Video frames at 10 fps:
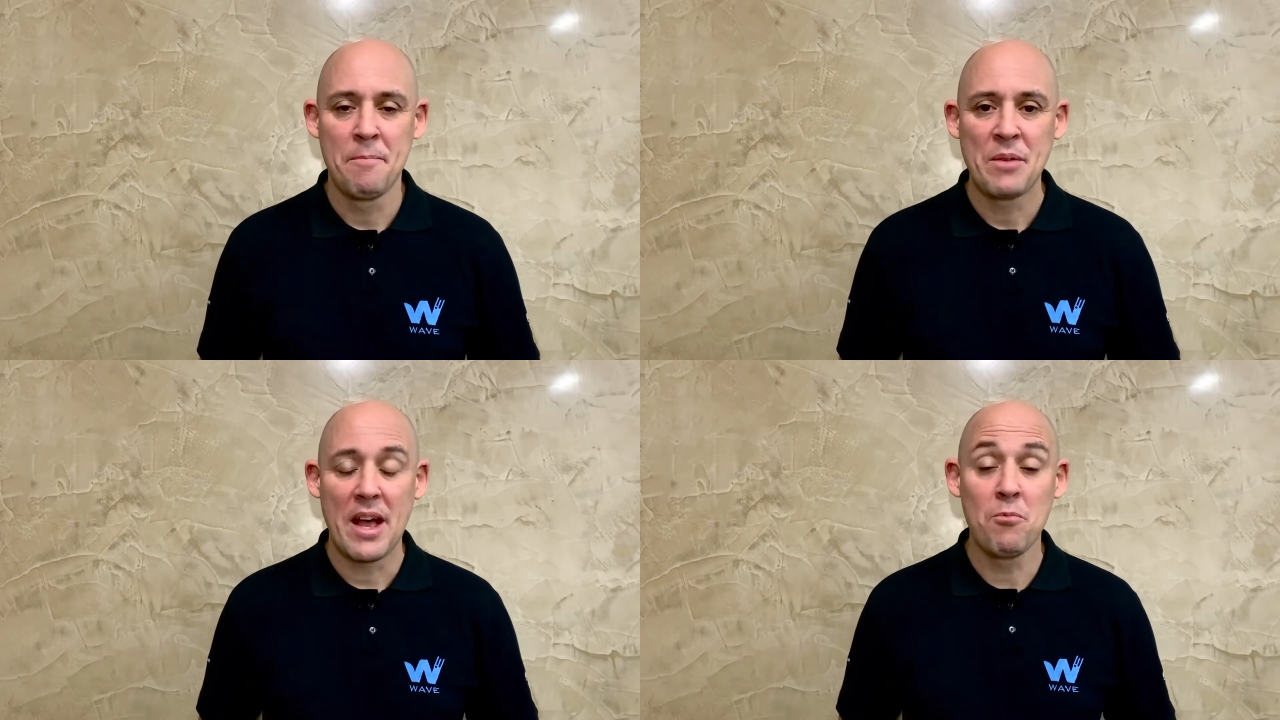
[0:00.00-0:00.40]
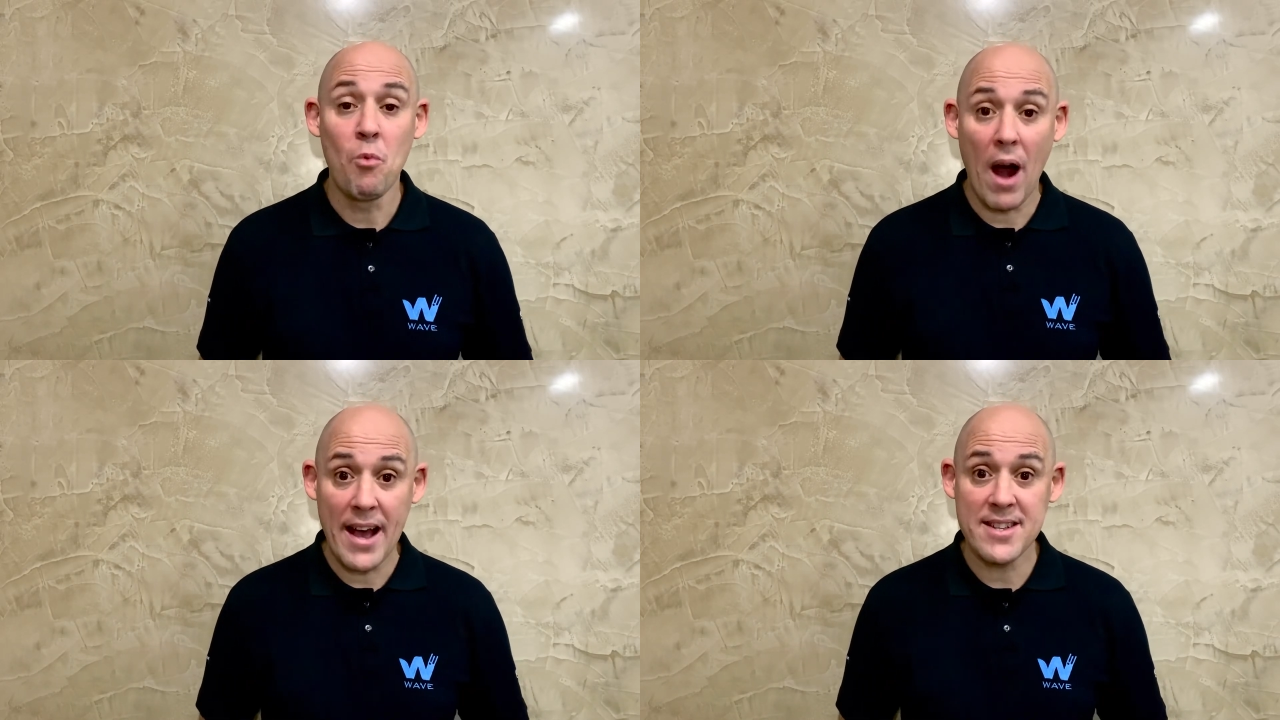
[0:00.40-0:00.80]
And
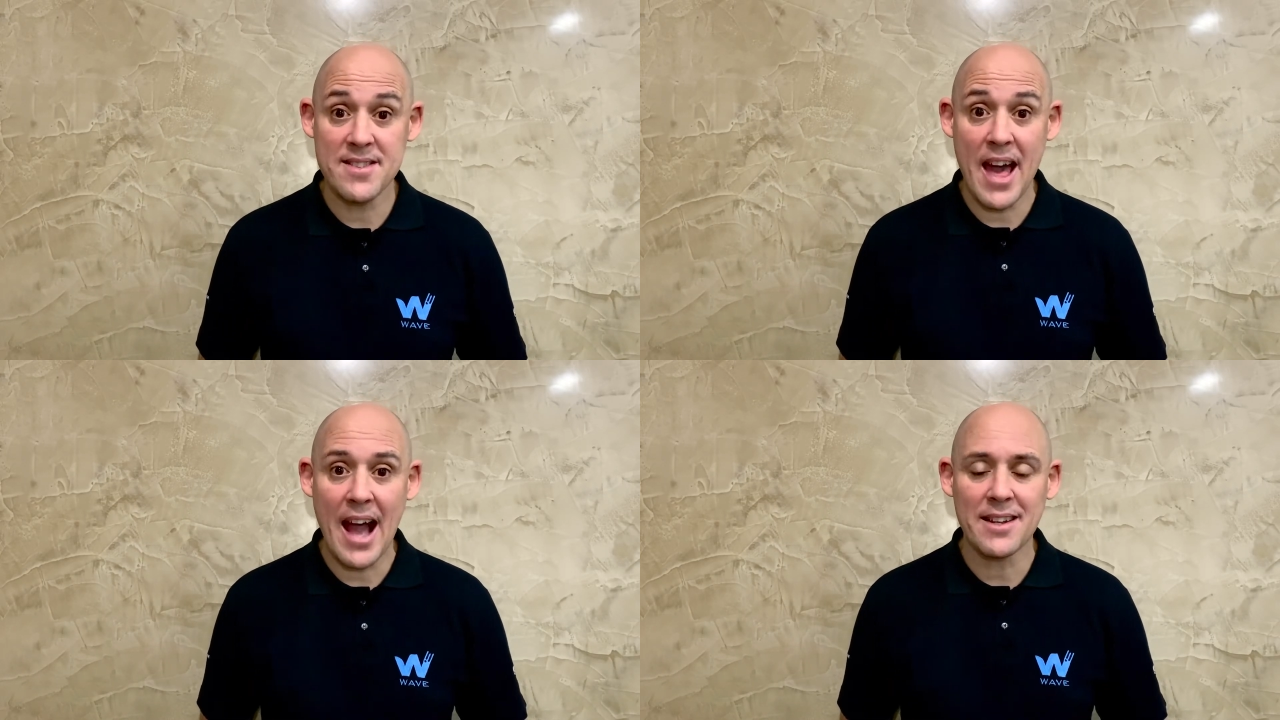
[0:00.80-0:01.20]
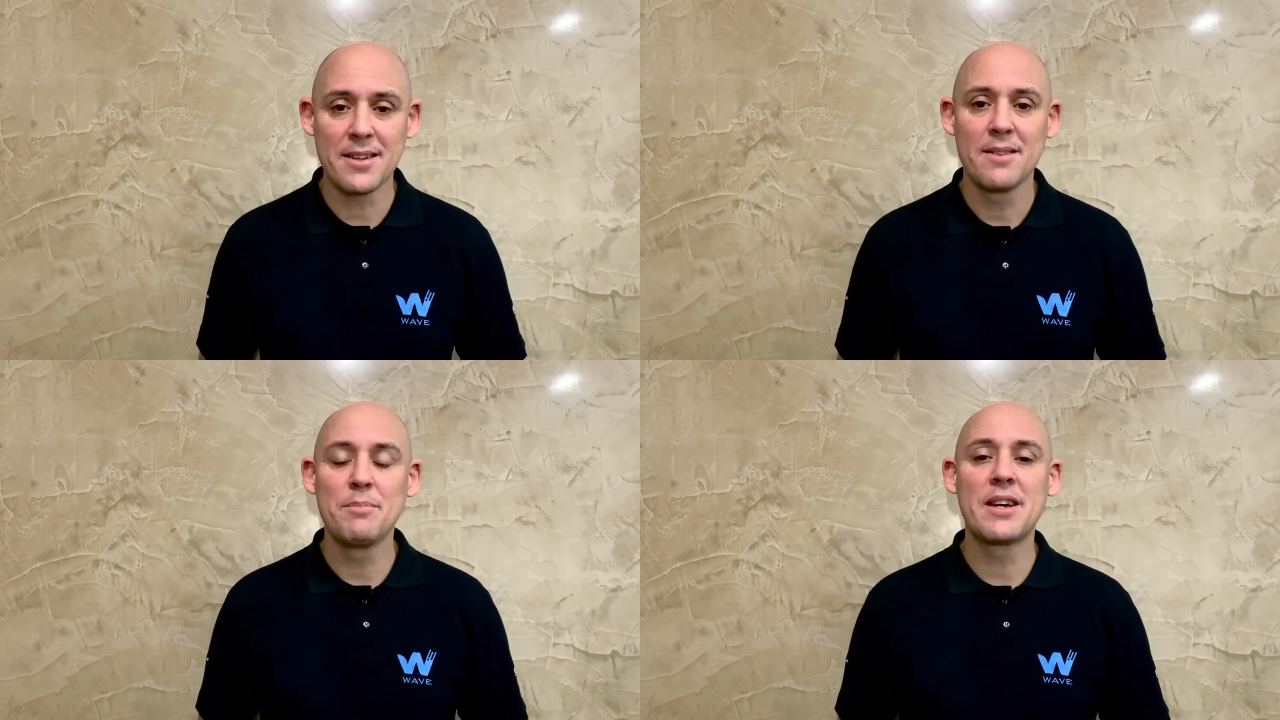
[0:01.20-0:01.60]
why is that?
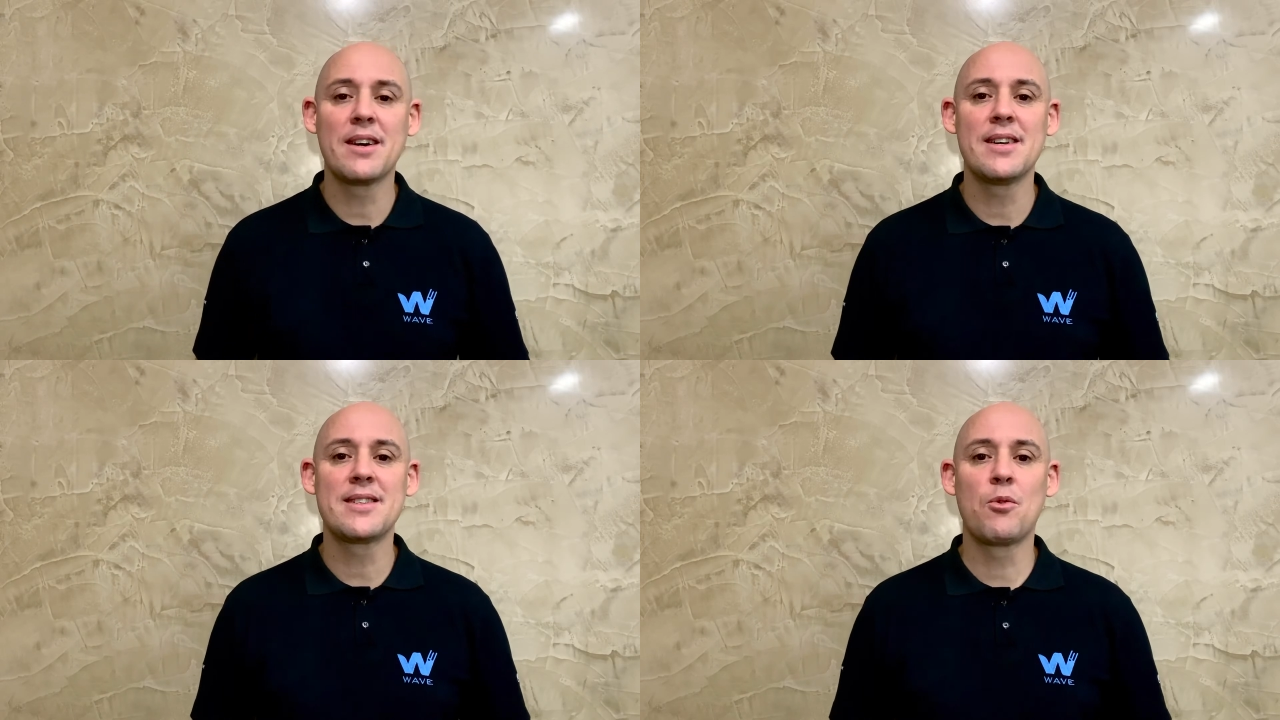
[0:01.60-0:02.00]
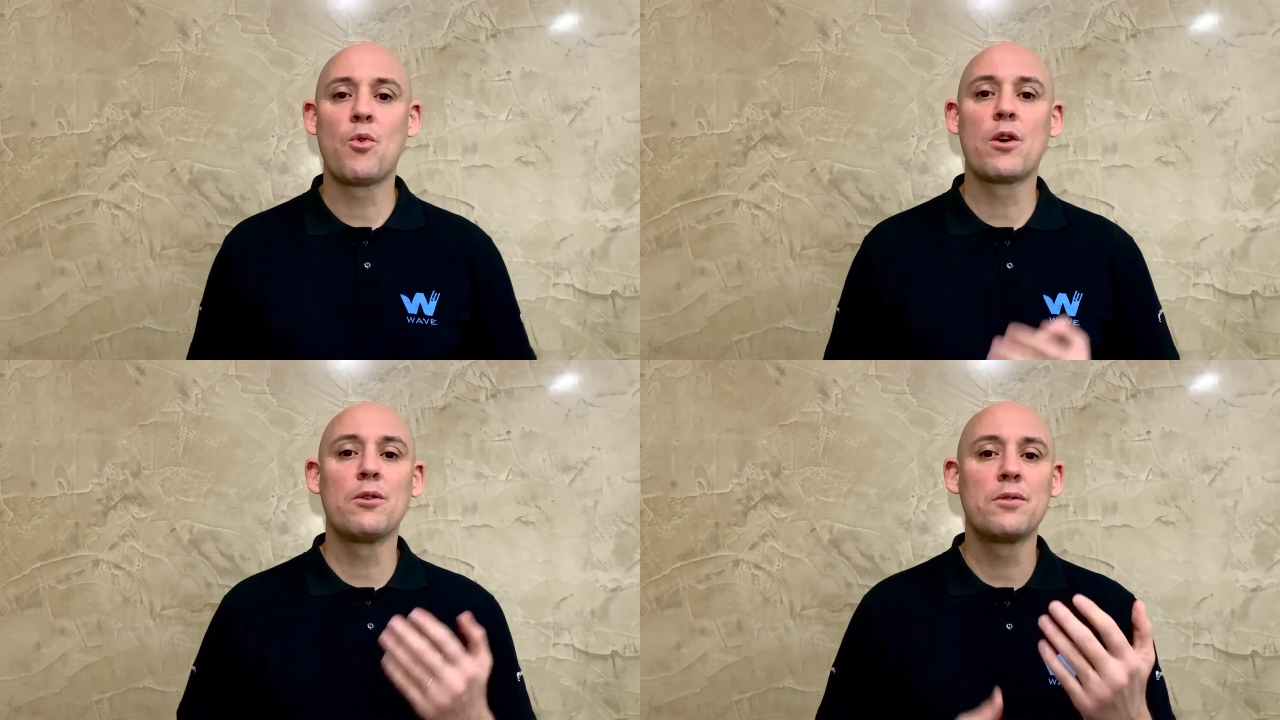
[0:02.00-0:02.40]
Because the
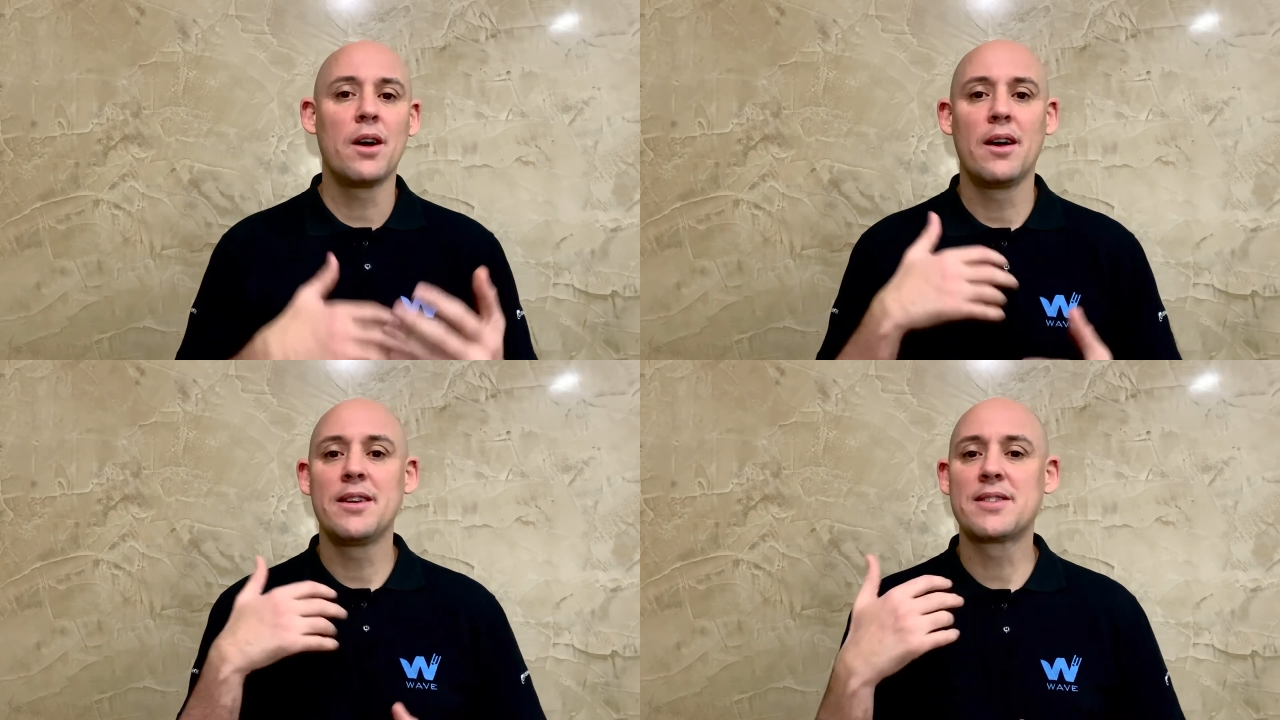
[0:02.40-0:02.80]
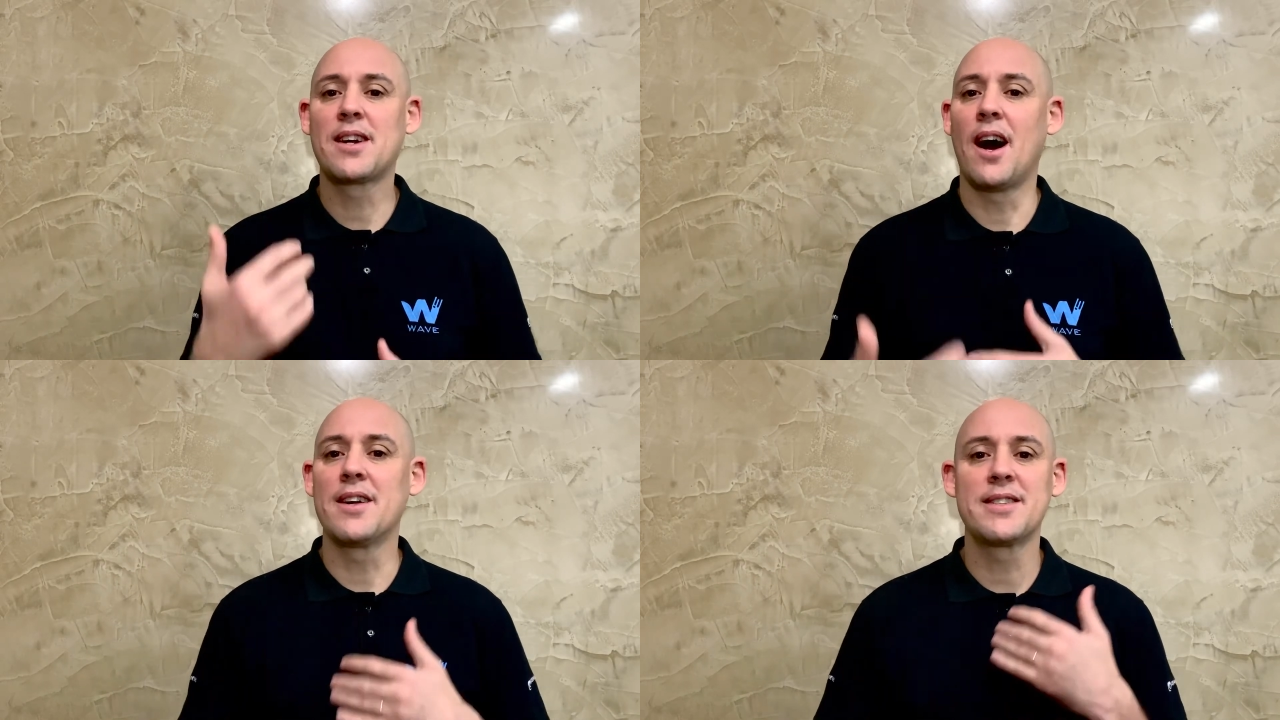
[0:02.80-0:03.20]
world is
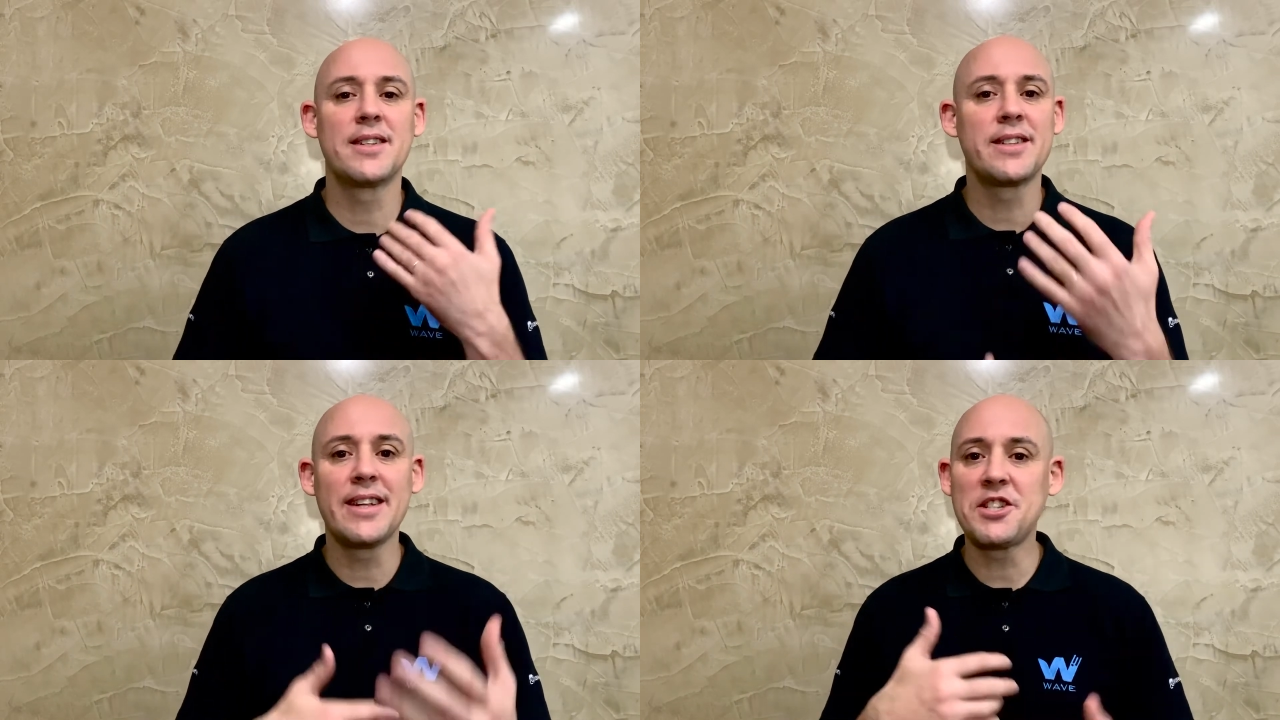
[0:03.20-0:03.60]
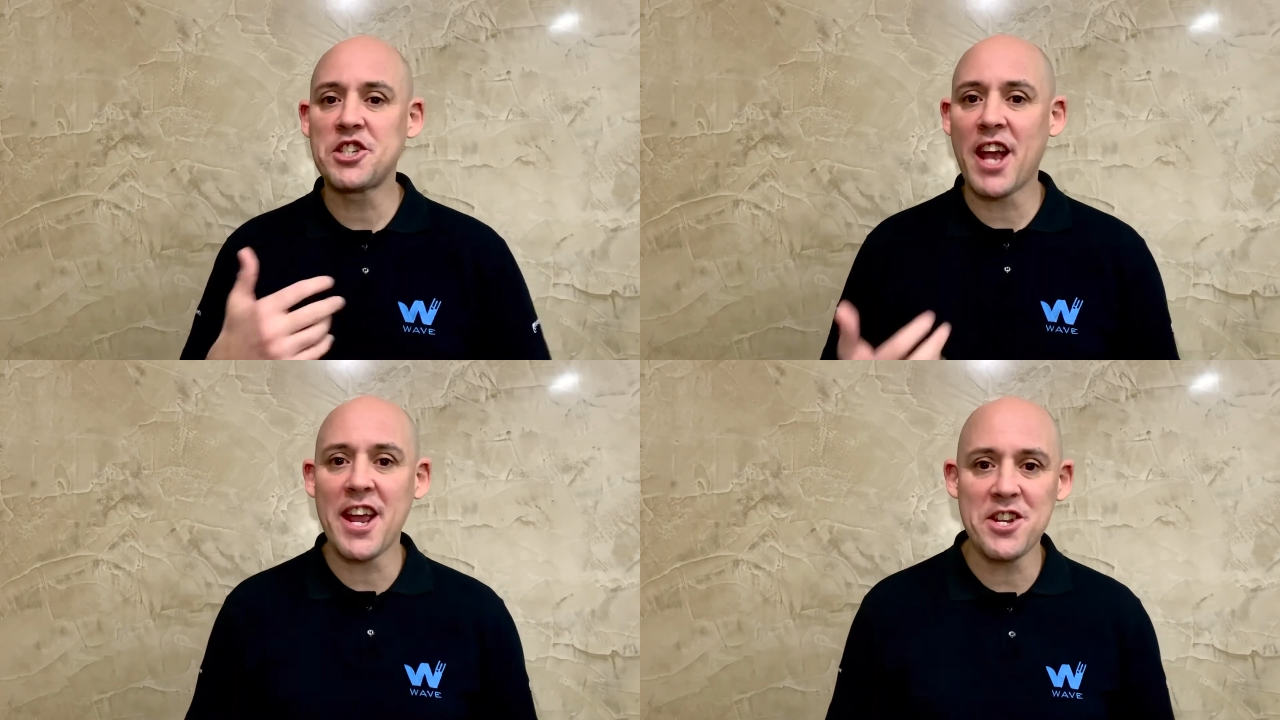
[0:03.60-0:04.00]
constantly
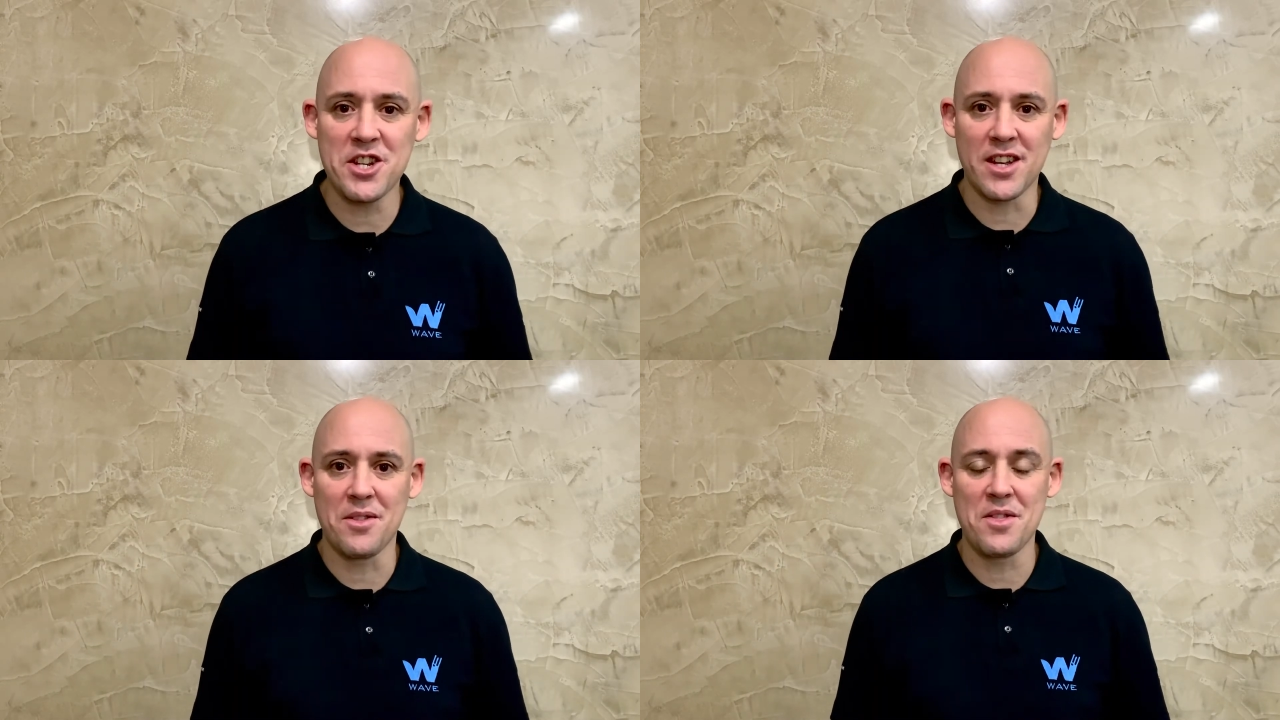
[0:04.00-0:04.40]
changing.